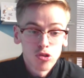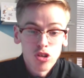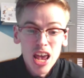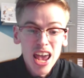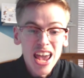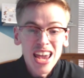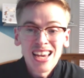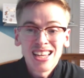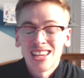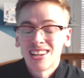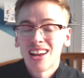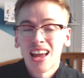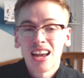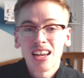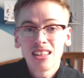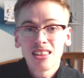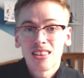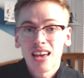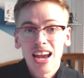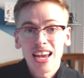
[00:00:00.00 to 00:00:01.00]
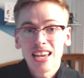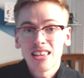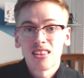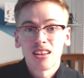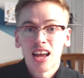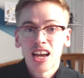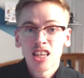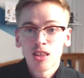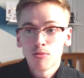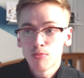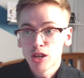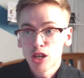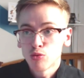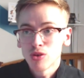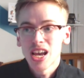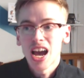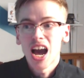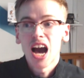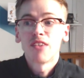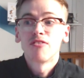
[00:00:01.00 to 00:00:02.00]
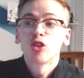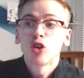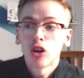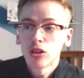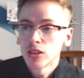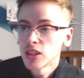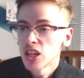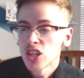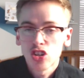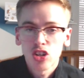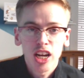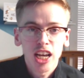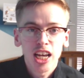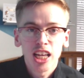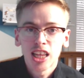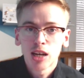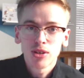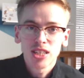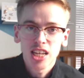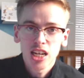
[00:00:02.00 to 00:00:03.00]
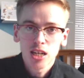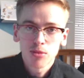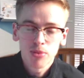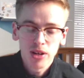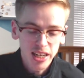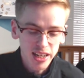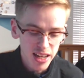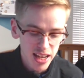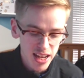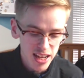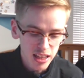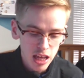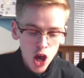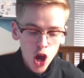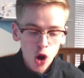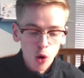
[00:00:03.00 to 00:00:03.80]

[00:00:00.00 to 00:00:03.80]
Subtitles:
8th and 9th, because we haven't got that striker that we desperately need.